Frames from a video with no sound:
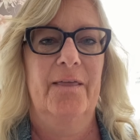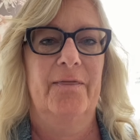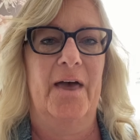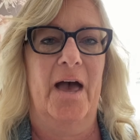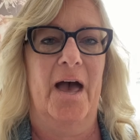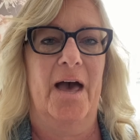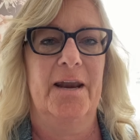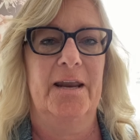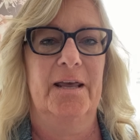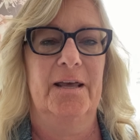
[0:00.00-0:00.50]

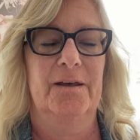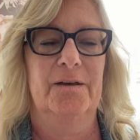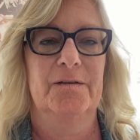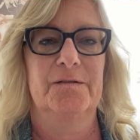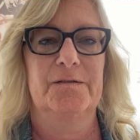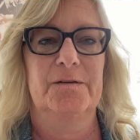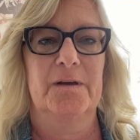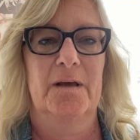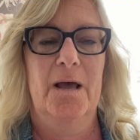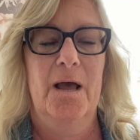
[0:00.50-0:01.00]
that
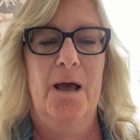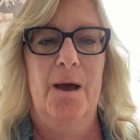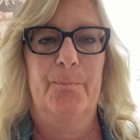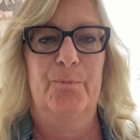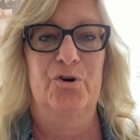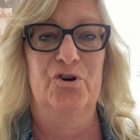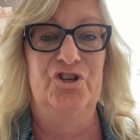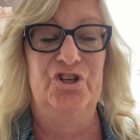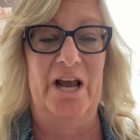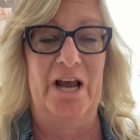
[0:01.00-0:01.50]
is
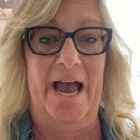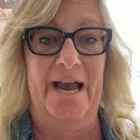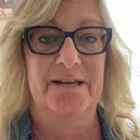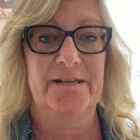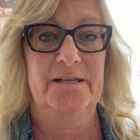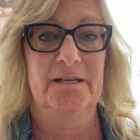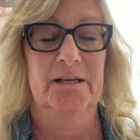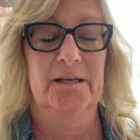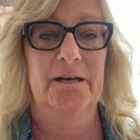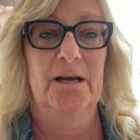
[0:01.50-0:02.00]

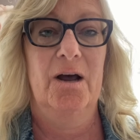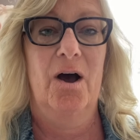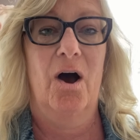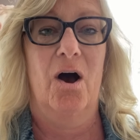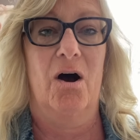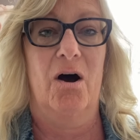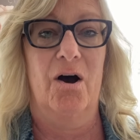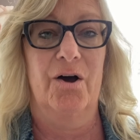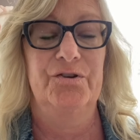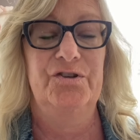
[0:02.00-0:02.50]
projected
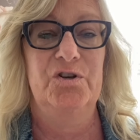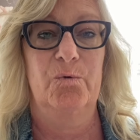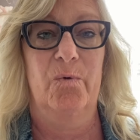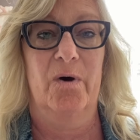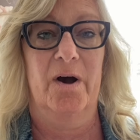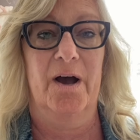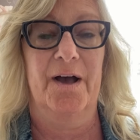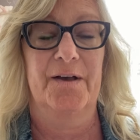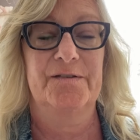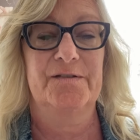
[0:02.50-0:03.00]

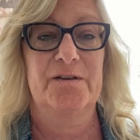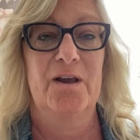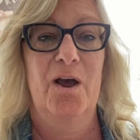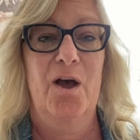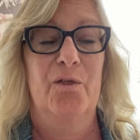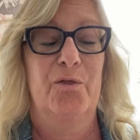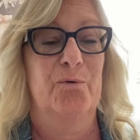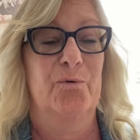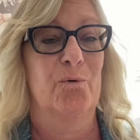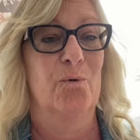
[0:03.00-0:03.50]
onto us
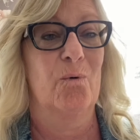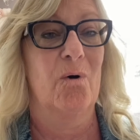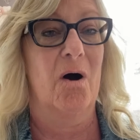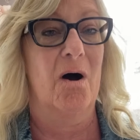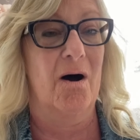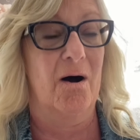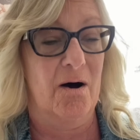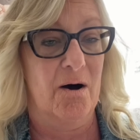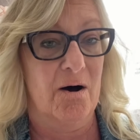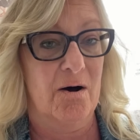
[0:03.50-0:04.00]
through
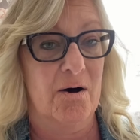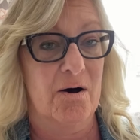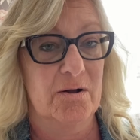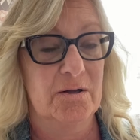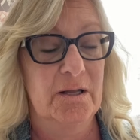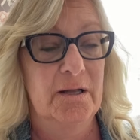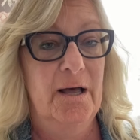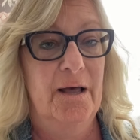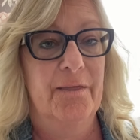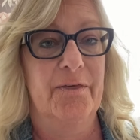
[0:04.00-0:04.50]

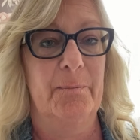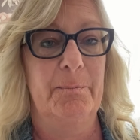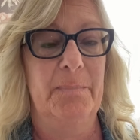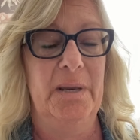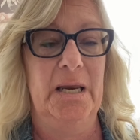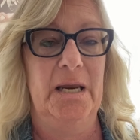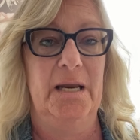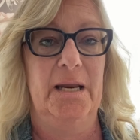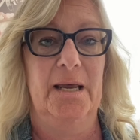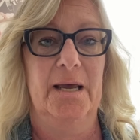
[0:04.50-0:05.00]
all the
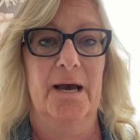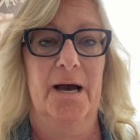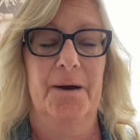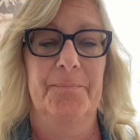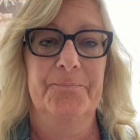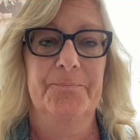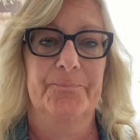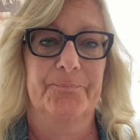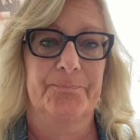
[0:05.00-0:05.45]
media